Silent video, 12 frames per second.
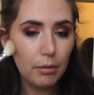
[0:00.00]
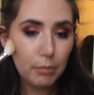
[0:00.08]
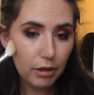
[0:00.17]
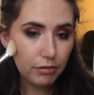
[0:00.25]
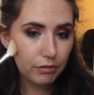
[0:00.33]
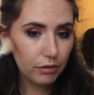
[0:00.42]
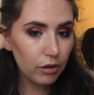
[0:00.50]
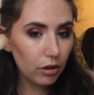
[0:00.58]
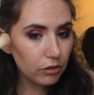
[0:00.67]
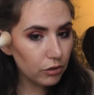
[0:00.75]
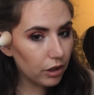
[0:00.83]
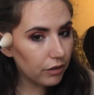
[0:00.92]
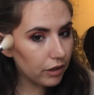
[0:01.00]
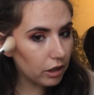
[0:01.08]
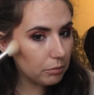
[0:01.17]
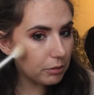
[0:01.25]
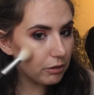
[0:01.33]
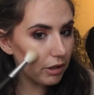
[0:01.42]
Perfect for contour. I think
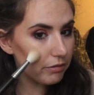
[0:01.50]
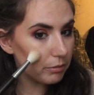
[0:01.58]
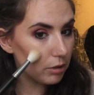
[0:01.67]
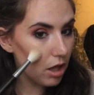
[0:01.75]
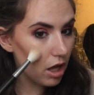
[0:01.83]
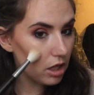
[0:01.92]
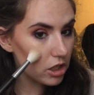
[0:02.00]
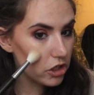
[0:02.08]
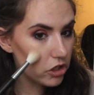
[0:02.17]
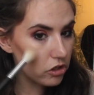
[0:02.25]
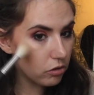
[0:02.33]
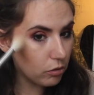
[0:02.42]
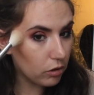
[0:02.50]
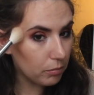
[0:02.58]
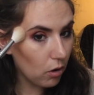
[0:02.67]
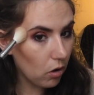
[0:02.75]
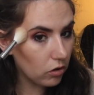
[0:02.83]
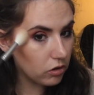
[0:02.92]
it'd be great for blush or
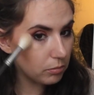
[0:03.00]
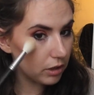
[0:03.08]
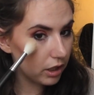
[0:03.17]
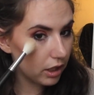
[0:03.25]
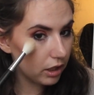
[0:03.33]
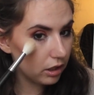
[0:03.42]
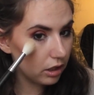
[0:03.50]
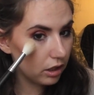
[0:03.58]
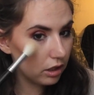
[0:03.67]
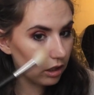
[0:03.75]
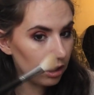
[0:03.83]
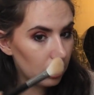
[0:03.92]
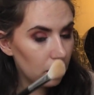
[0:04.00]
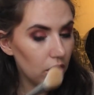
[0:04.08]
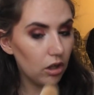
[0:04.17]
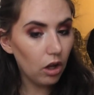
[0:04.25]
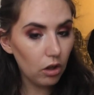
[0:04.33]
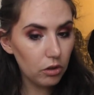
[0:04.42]
possibly highlight.
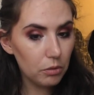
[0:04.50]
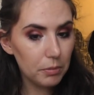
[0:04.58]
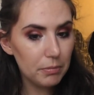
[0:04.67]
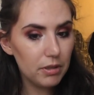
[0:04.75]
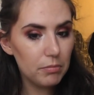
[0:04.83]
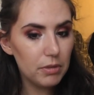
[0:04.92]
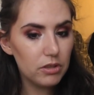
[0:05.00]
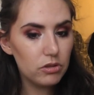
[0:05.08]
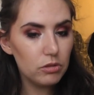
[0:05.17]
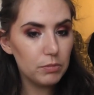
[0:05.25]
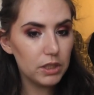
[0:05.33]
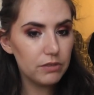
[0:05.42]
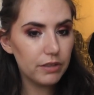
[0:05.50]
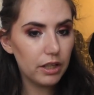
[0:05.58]
Although maybe a bit too much for